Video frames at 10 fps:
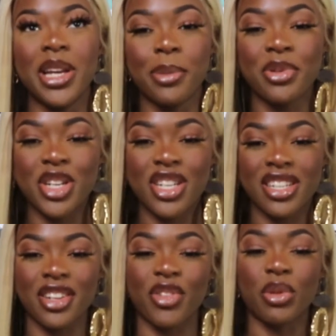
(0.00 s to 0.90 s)

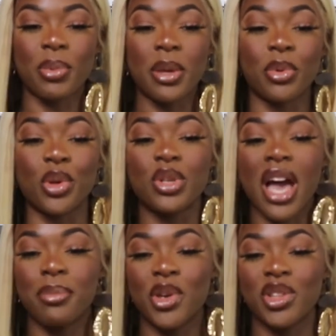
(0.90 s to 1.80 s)
appreciative of the people who
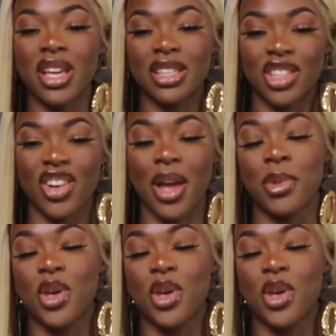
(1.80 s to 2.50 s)
tag me on Instagram.